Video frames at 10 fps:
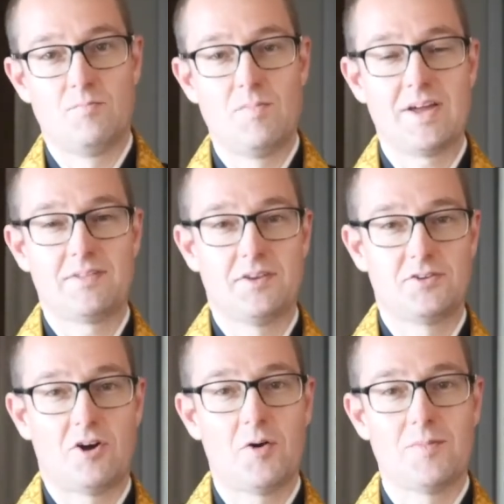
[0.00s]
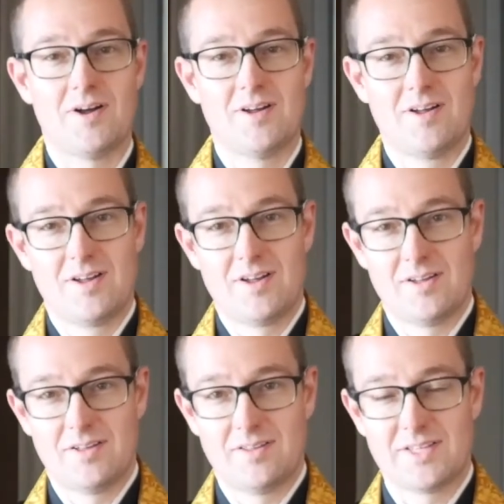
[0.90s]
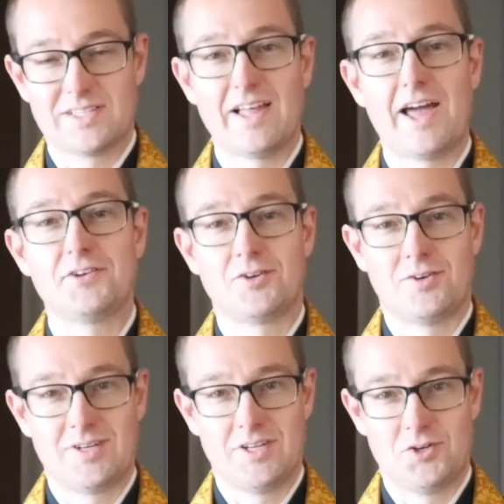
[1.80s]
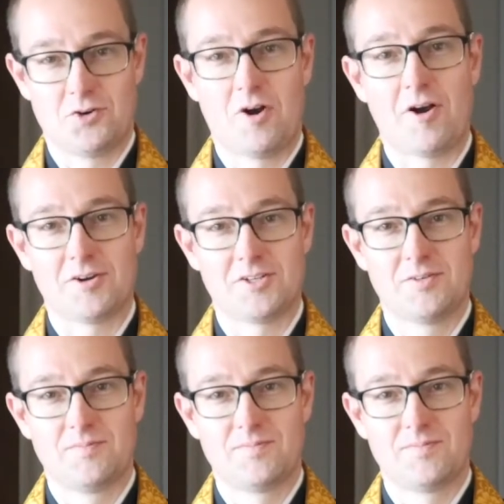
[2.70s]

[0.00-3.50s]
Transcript: Make the Dharma this lantern in your heart.